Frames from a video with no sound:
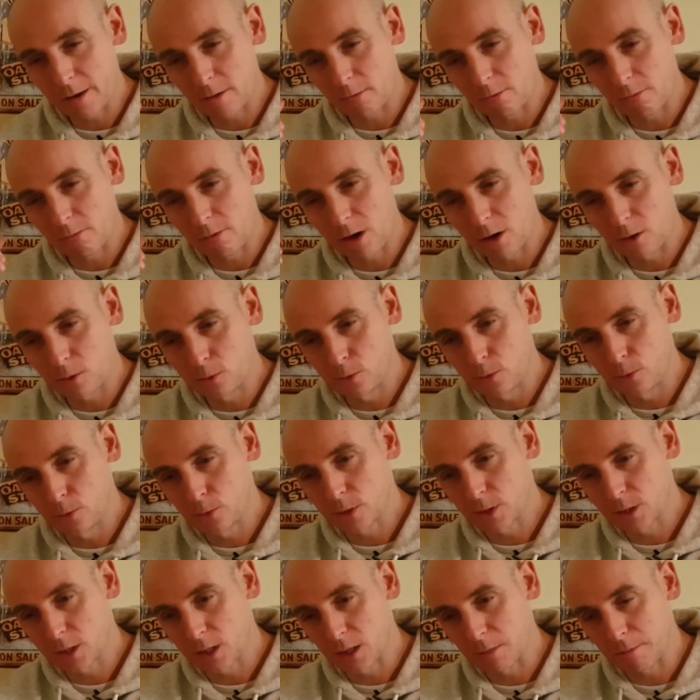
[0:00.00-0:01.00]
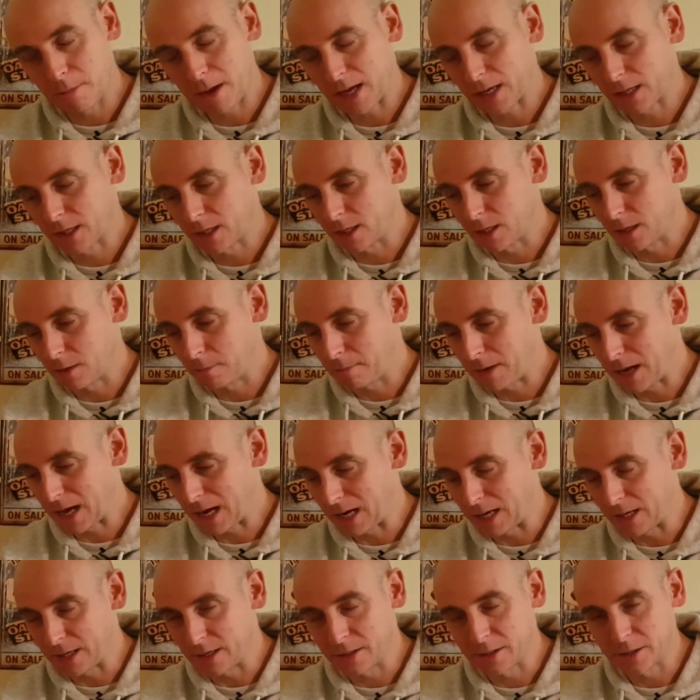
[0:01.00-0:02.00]
it rolls to the back of your
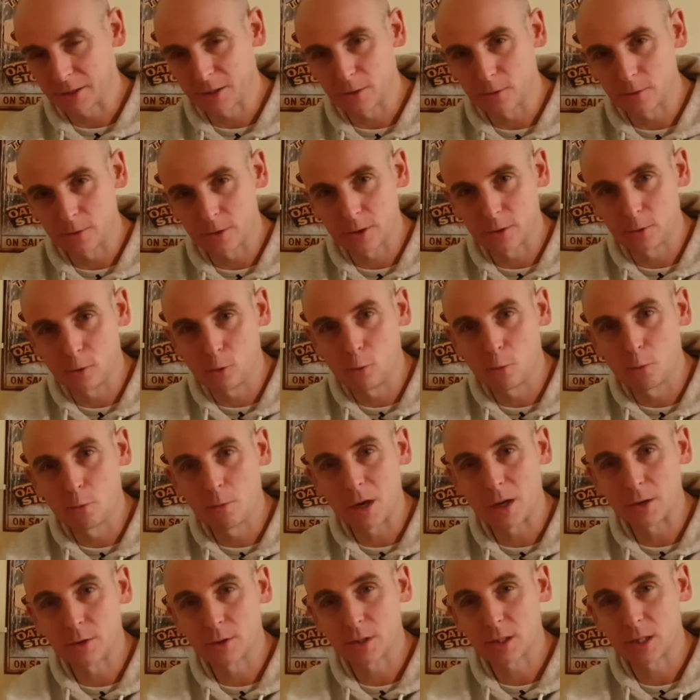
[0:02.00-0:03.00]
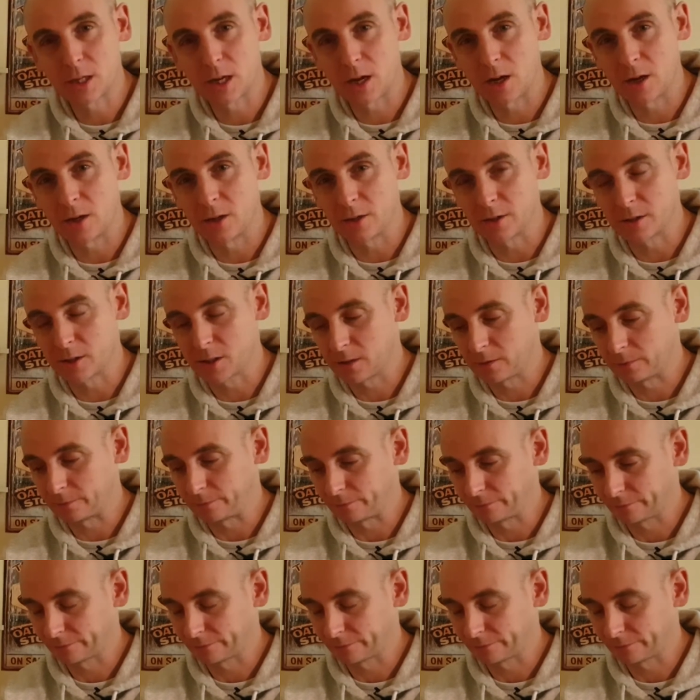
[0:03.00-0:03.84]
palate and almost turns